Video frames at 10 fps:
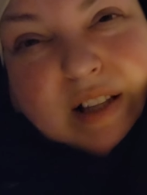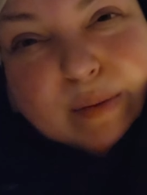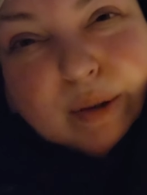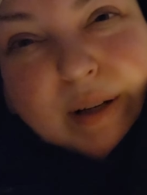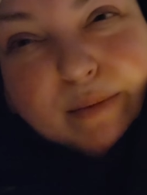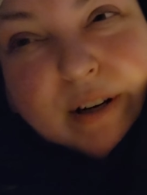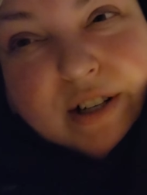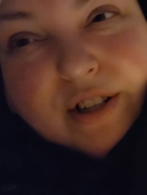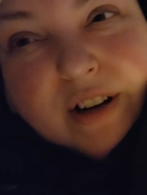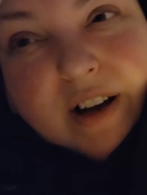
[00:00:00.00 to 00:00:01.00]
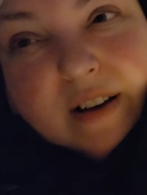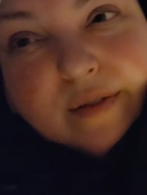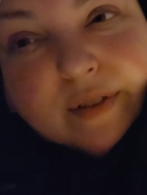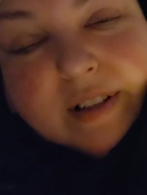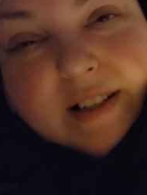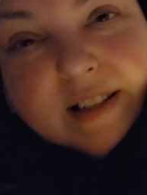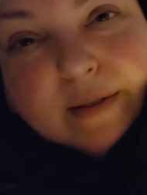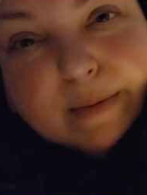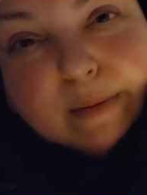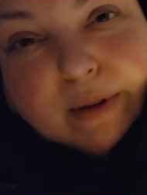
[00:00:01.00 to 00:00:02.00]
The blood pressure cuff. Let's see
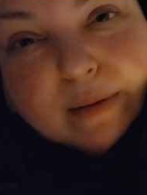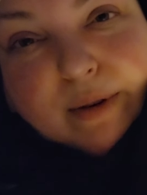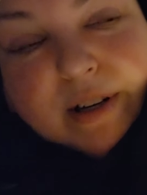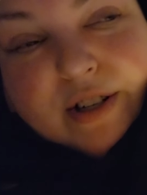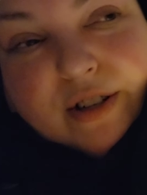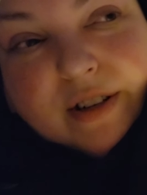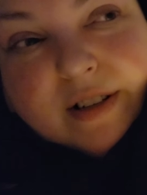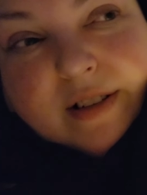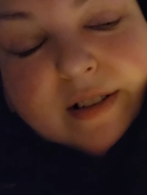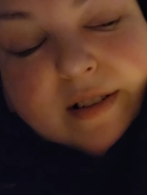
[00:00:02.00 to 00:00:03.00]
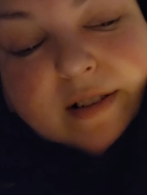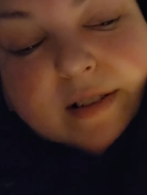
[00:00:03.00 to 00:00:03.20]
what my blood pressure is.